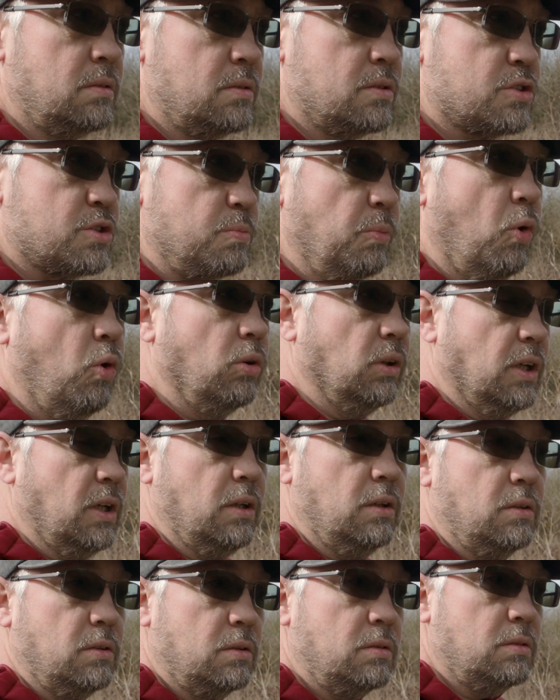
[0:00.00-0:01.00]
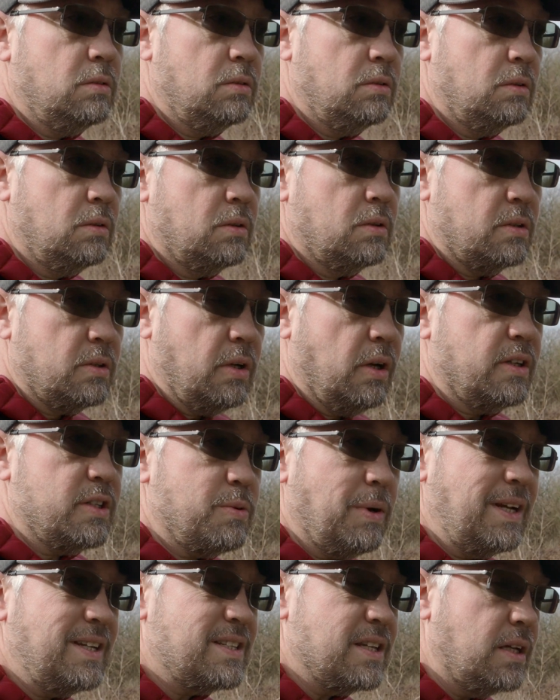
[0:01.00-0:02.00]
smaller
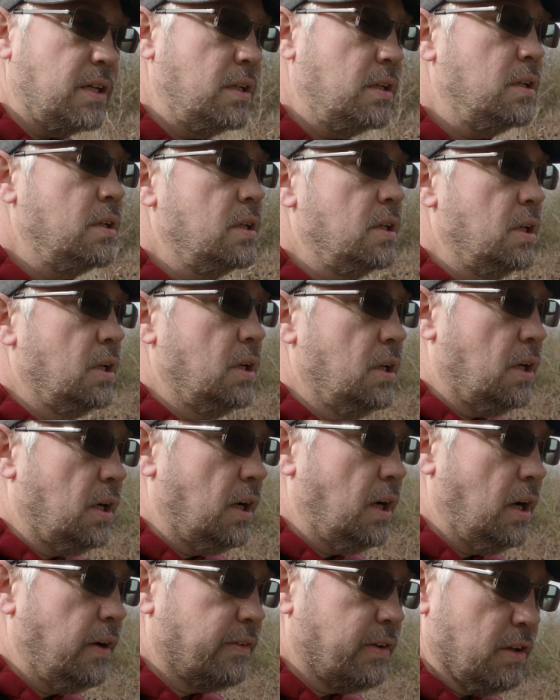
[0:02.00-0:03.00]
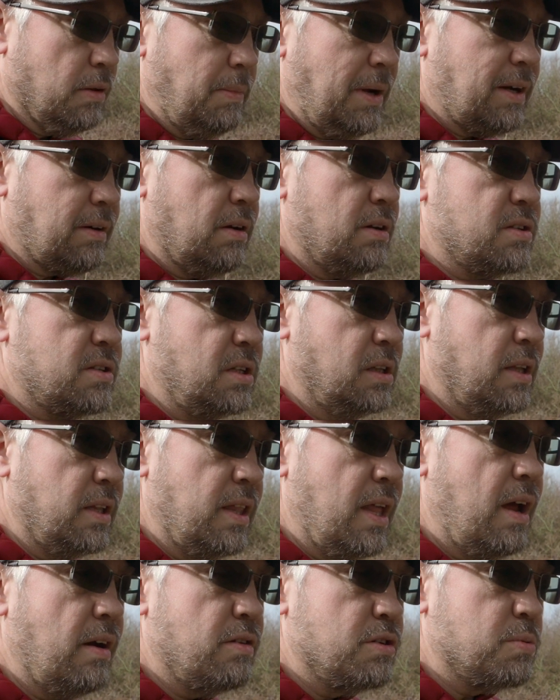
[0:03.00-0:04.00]
9-18. I've got the macro still in
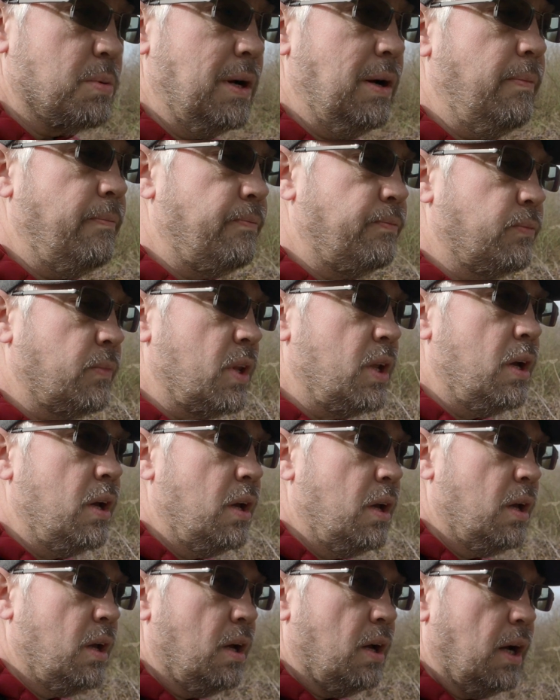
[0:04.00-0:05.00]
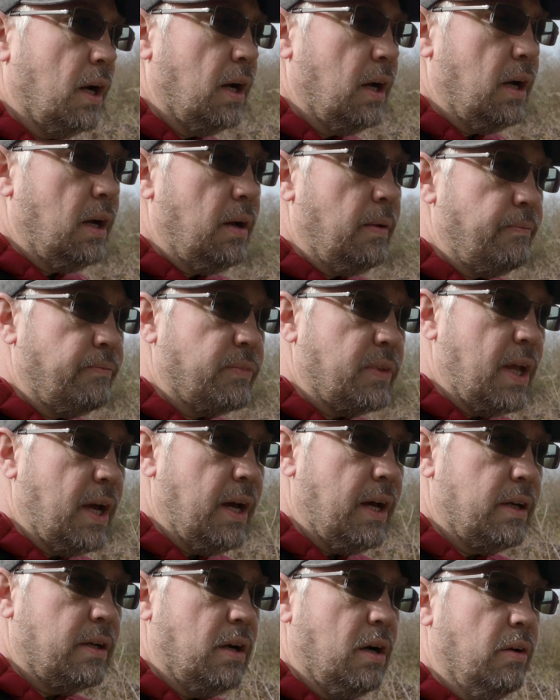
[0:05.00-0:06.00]
there as well. And
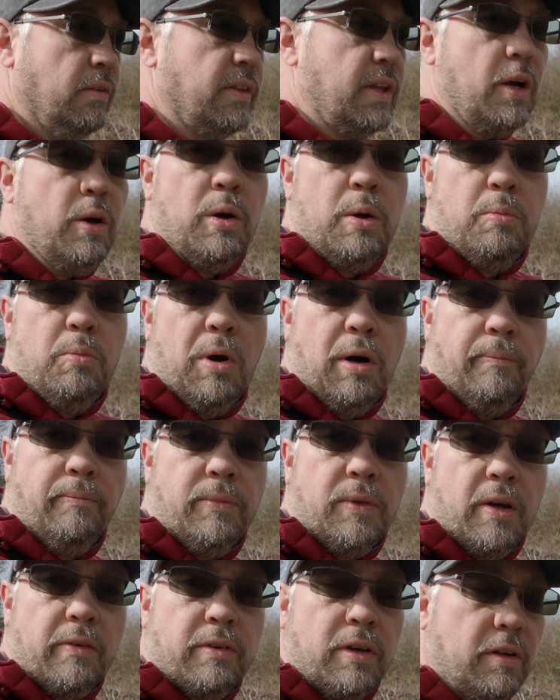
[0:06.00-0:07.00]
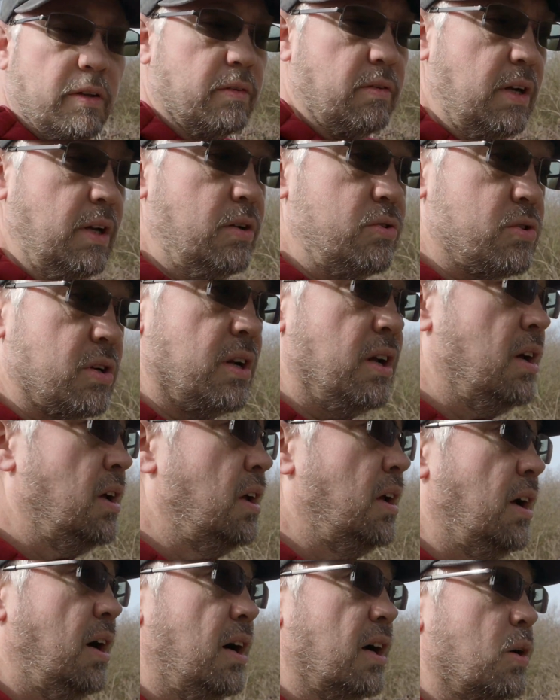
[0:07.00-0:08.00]
on the OM-1 I've got the 300.
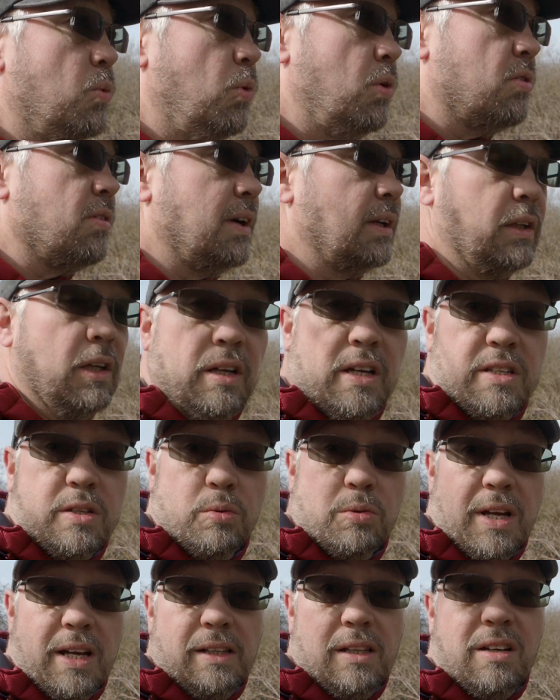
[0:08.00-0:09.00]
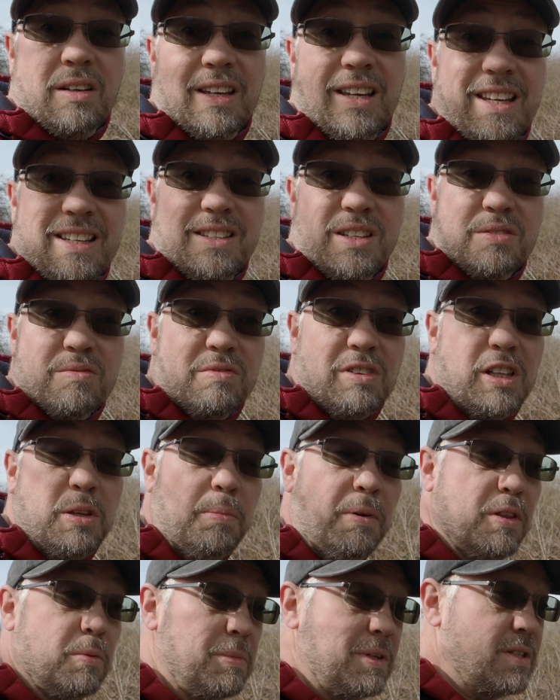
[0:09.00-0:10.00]
I can walk around like this all day long. It doesn't really
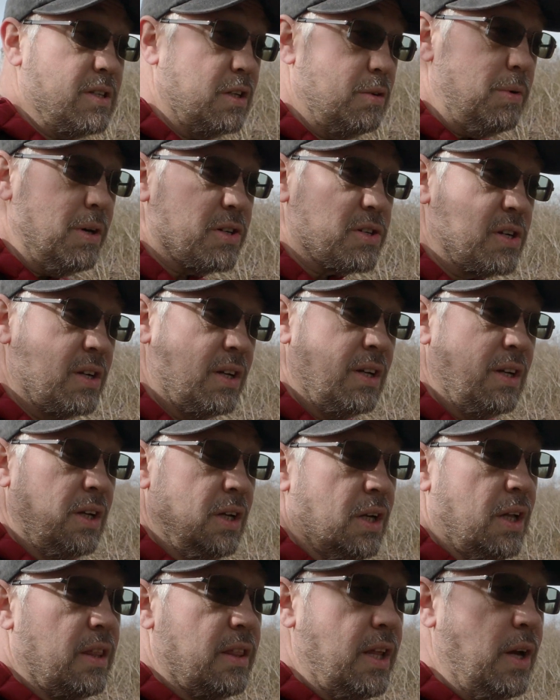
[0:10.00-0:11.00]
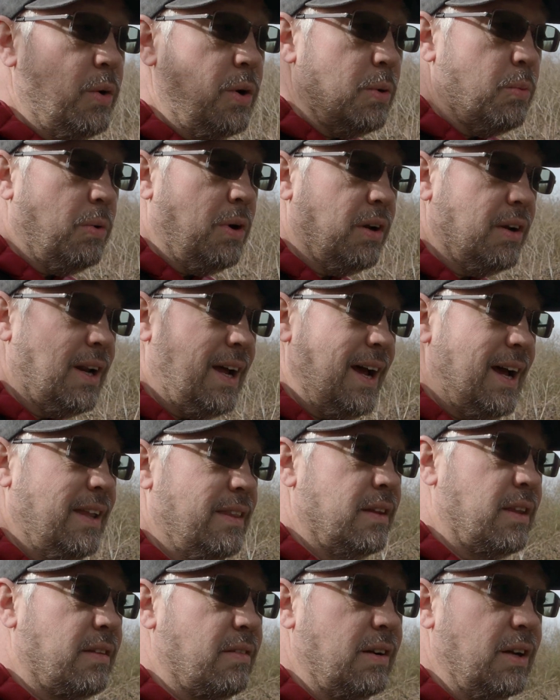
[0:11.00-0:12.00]
bother me too much. The OM-1
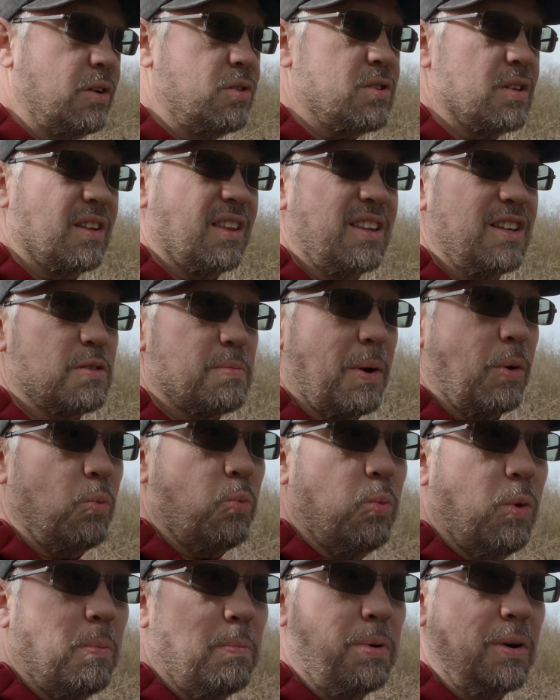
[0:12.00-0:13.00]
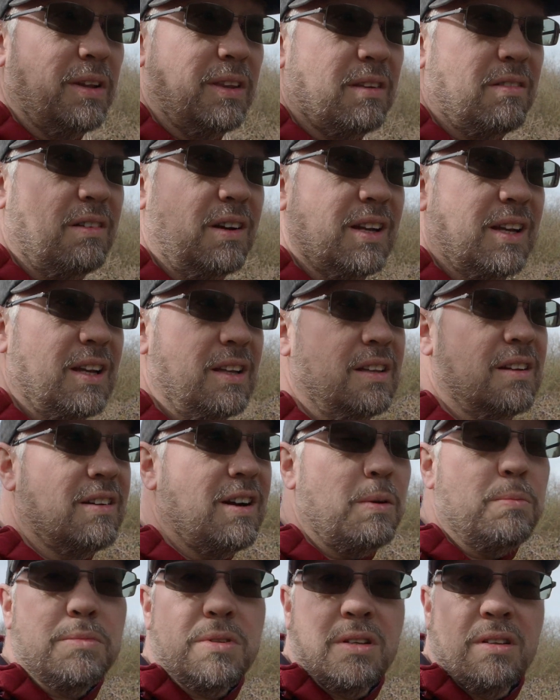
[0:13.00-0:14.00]
and the 300, I think it's about 1.3
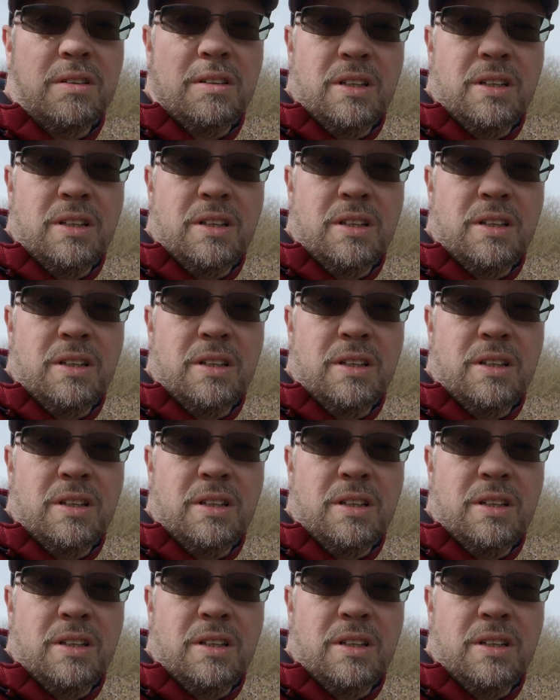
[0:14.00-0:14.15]
kilograms